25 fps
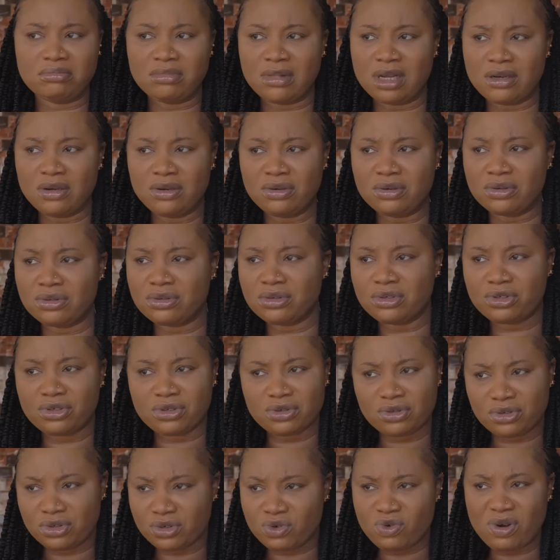I don't know. You
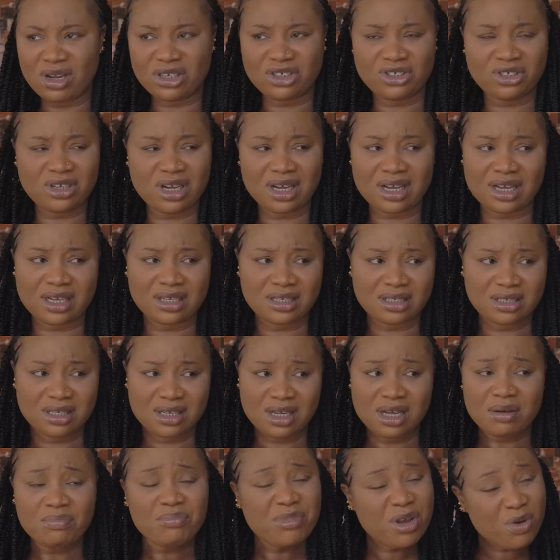should go and check.
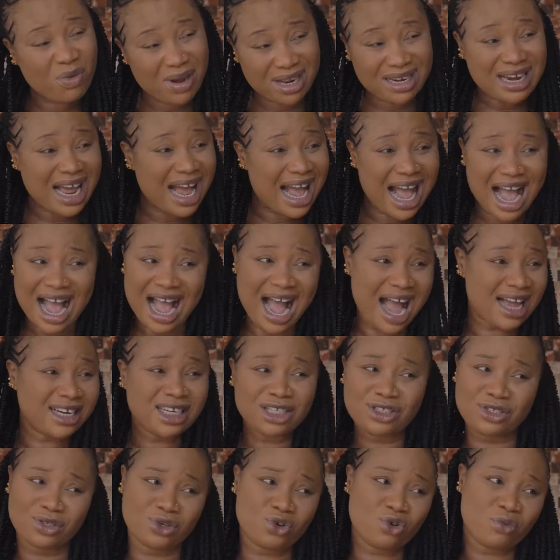Meanwhile, I
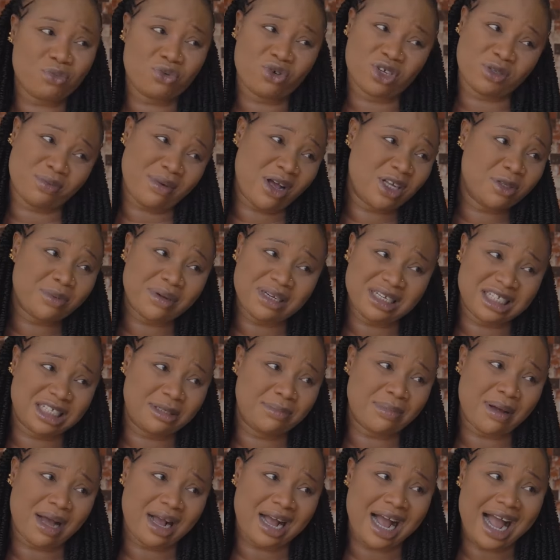need to go because my husband is
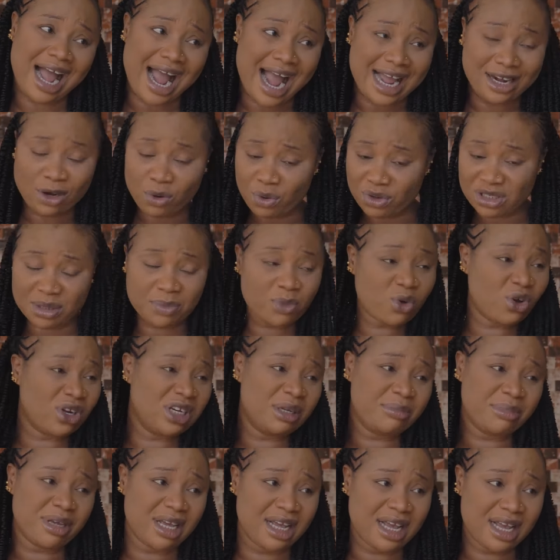back. I don't want him
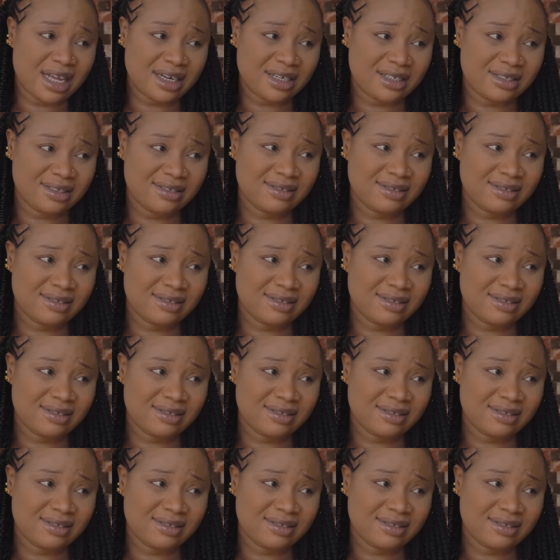calling me again.